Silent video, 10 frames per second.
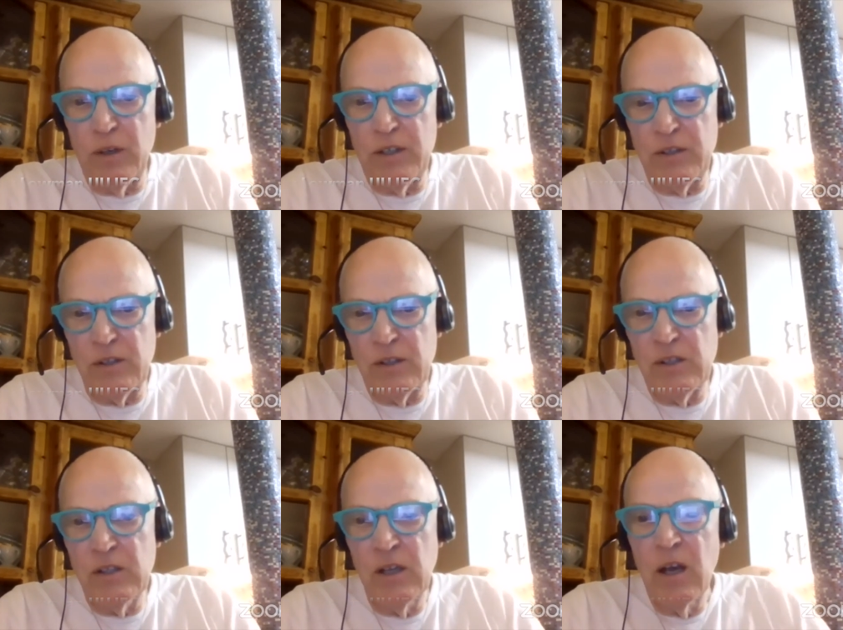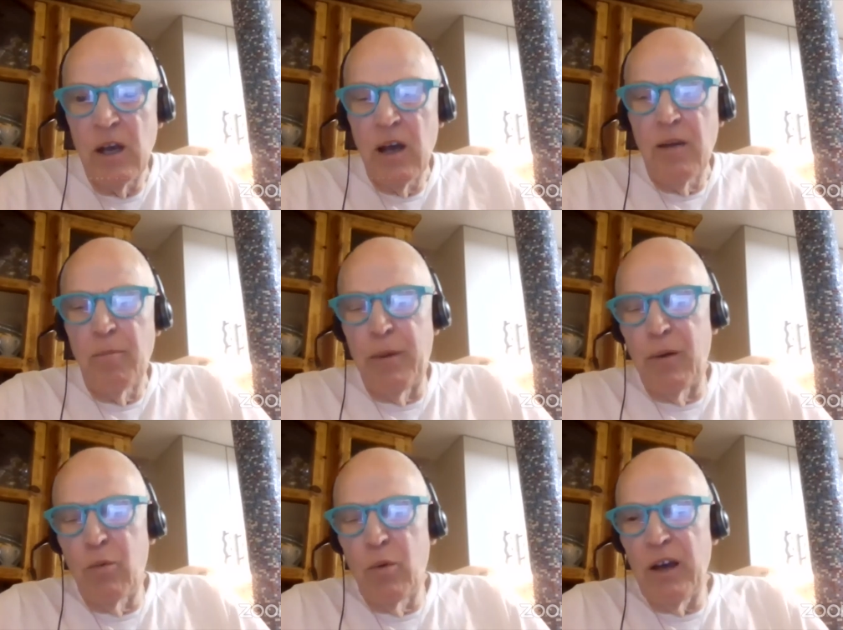reasons,
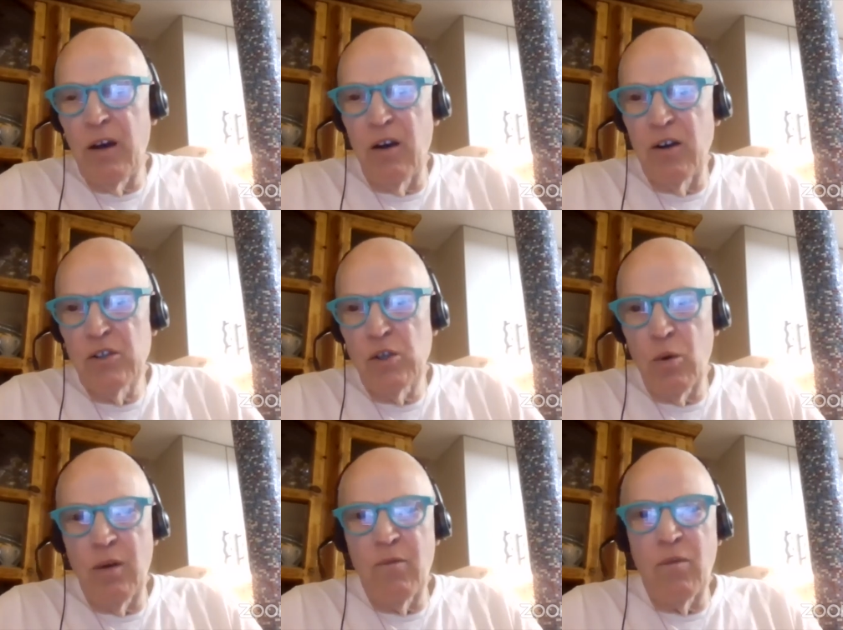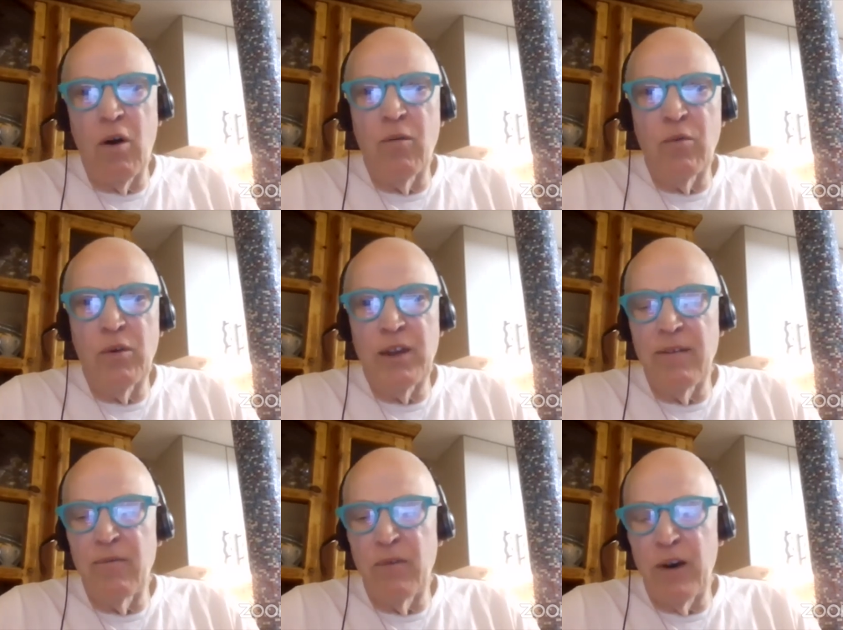but we also are involved with
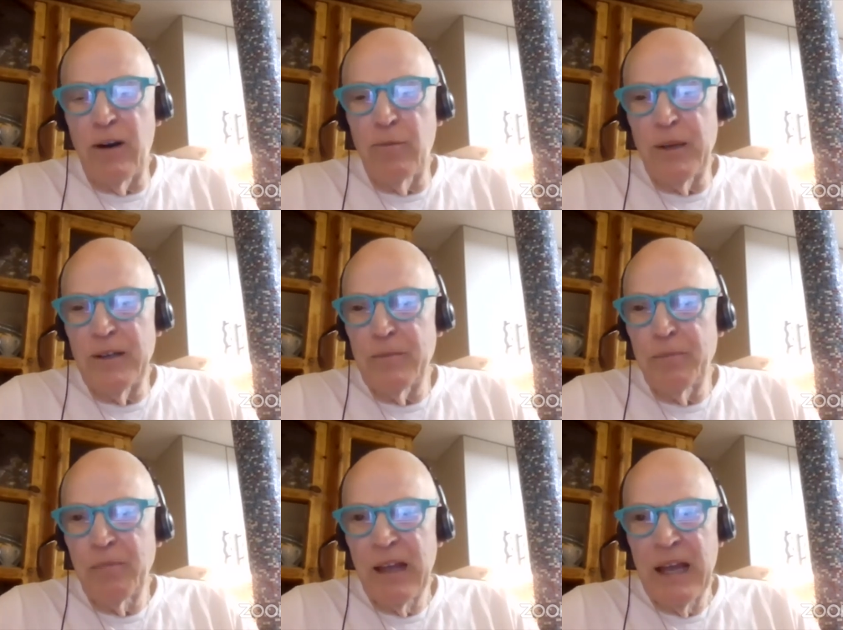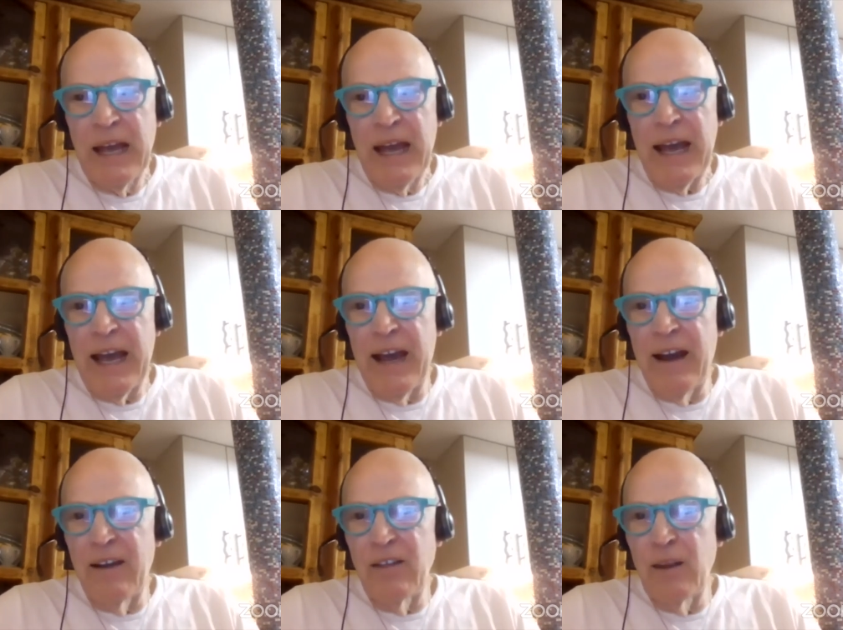the environment.
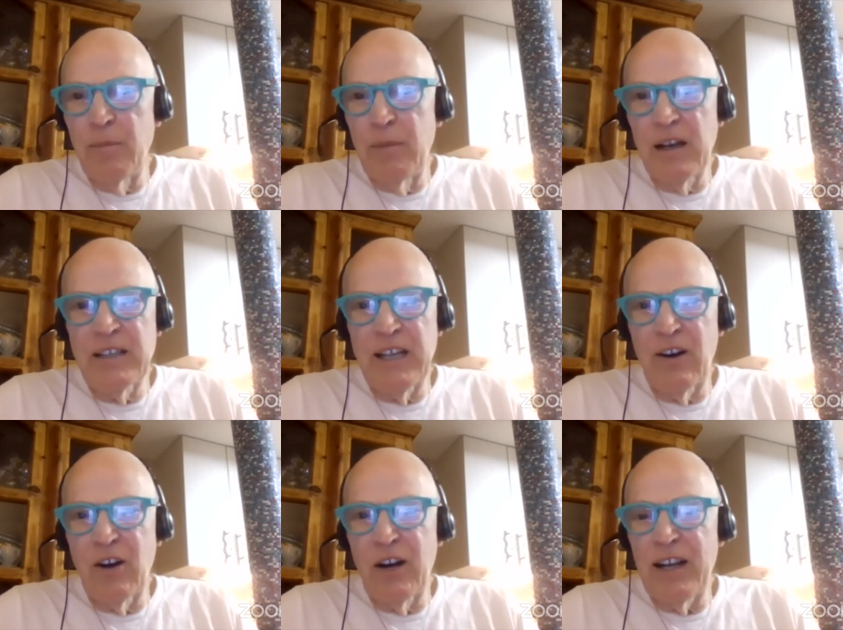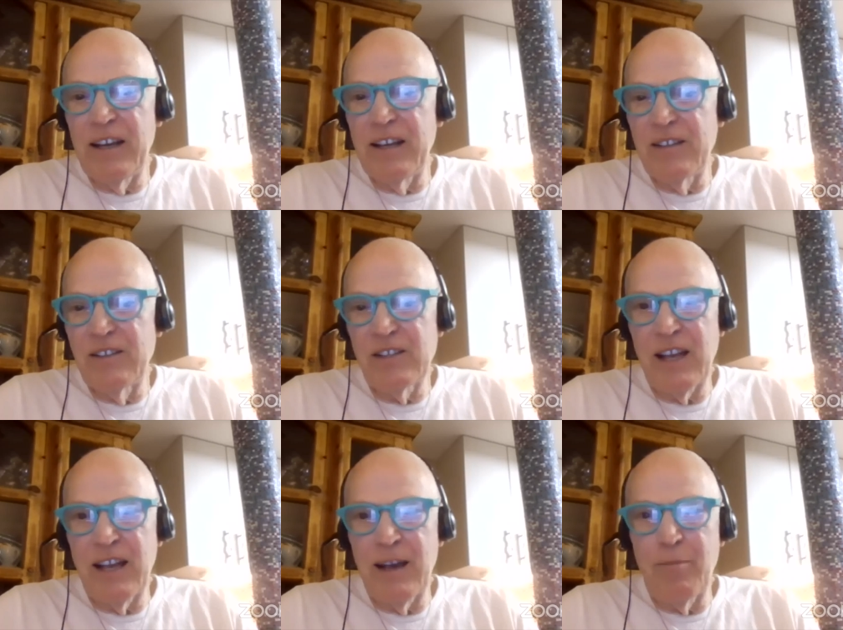And the military
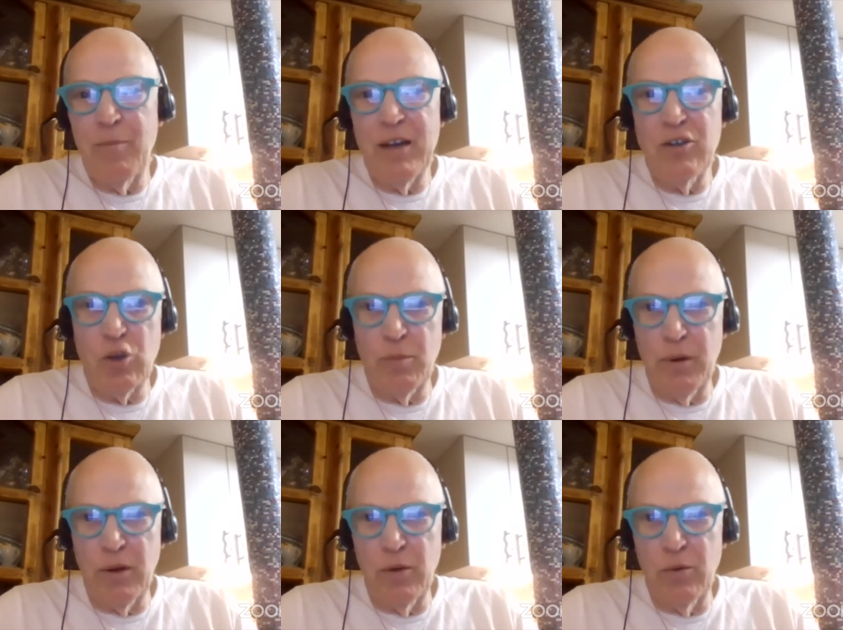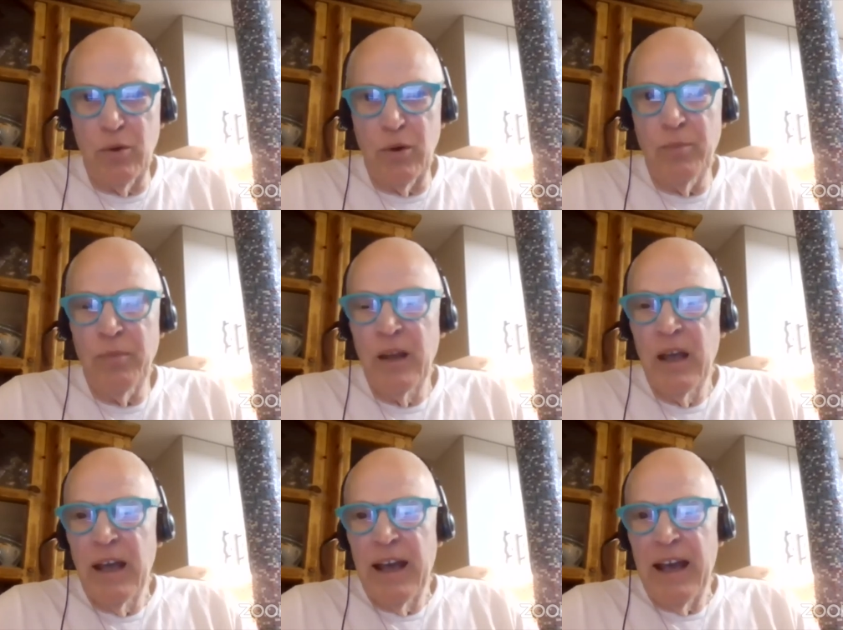is a major polluter
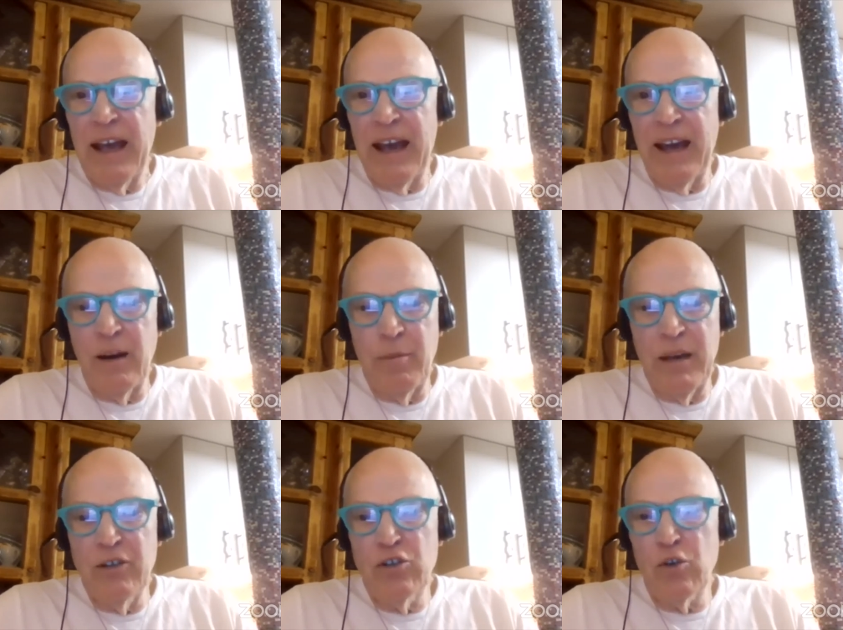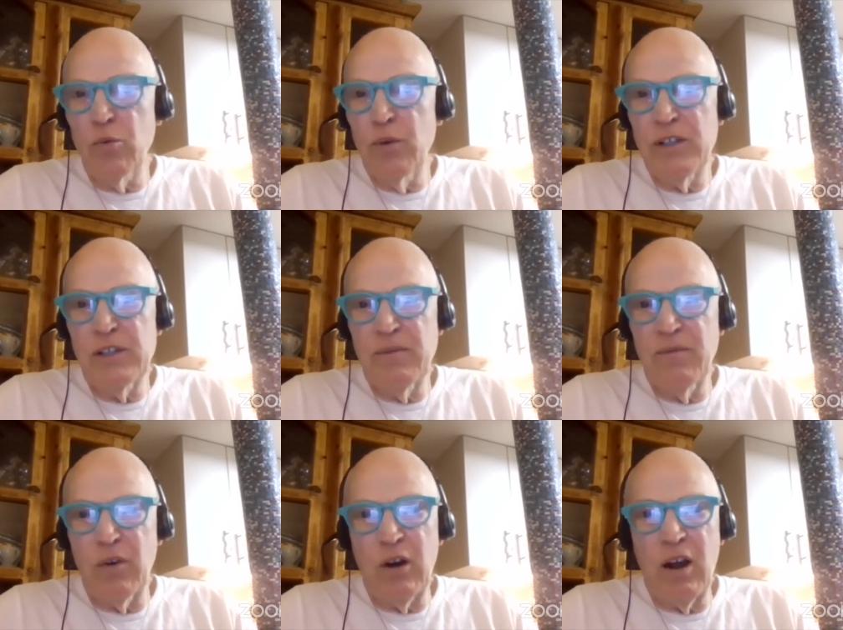and a major reason
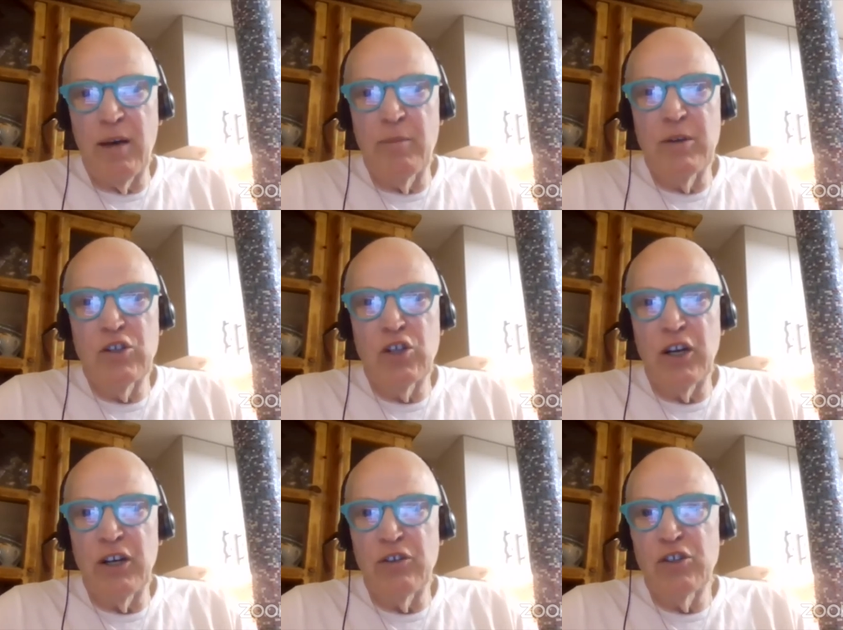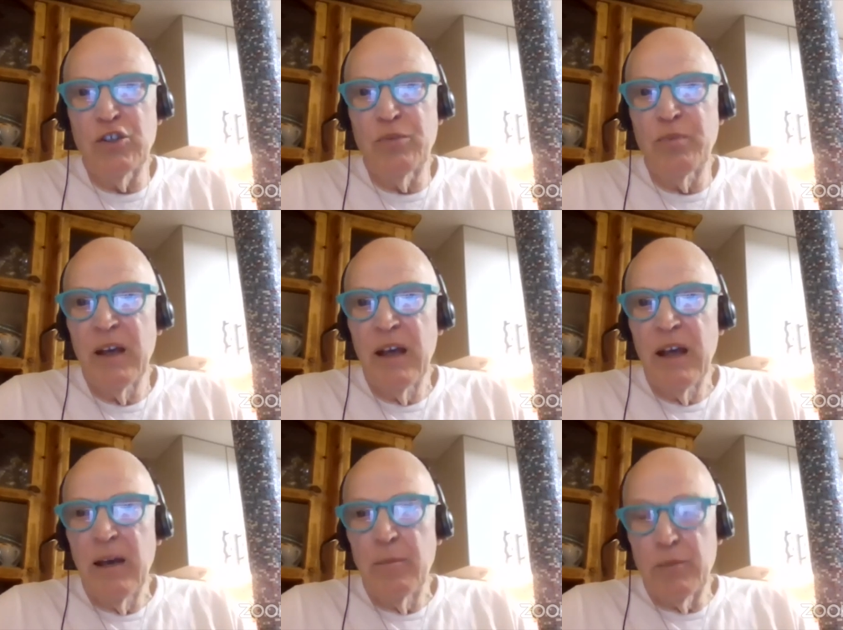for climate change
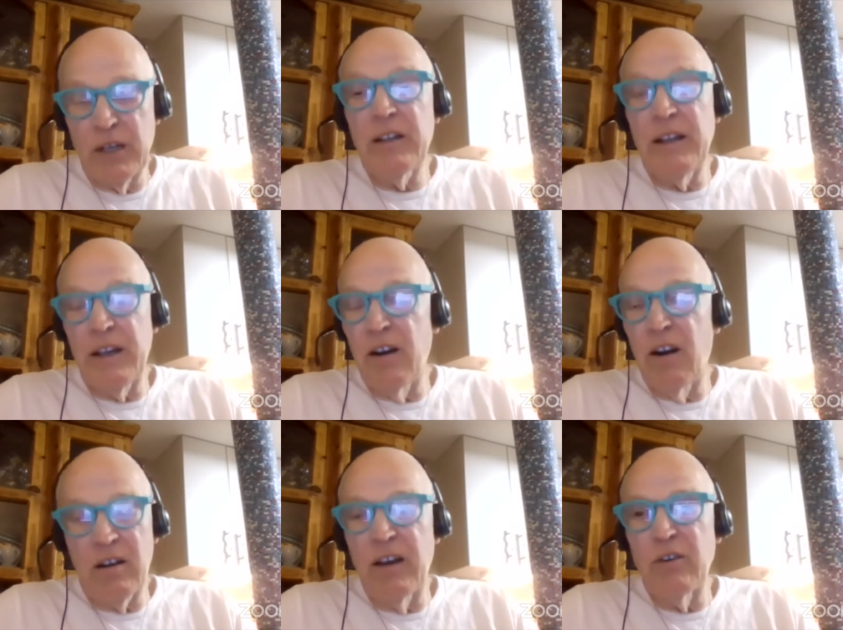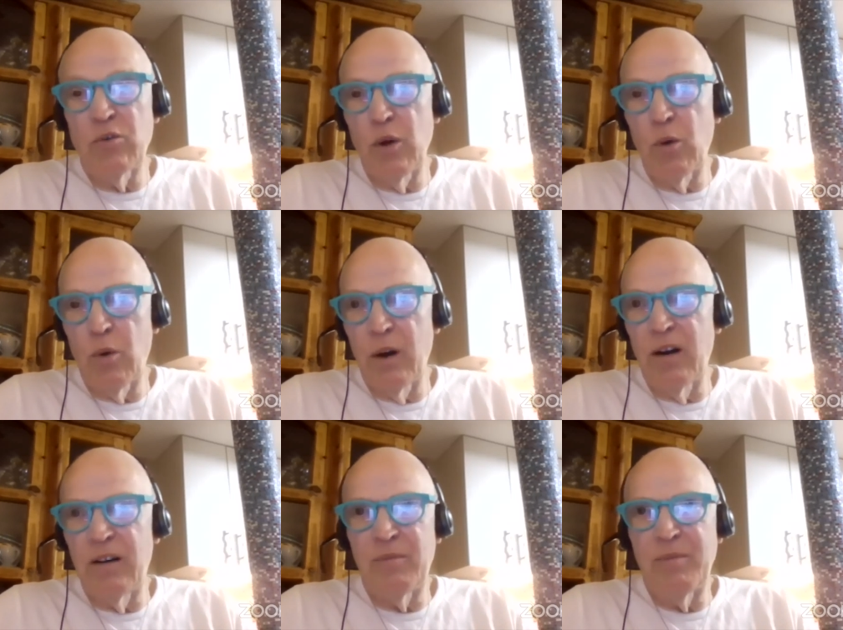particularly in our country
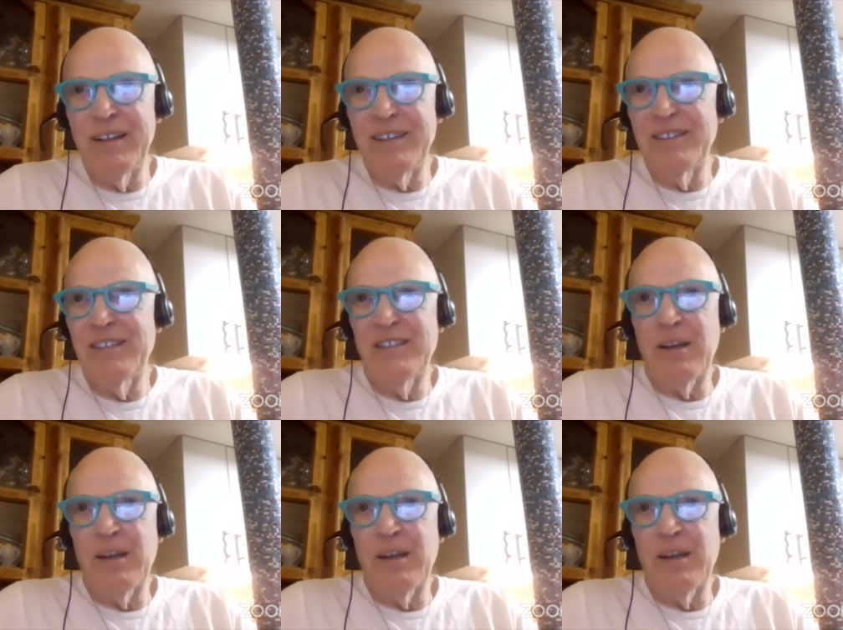where it's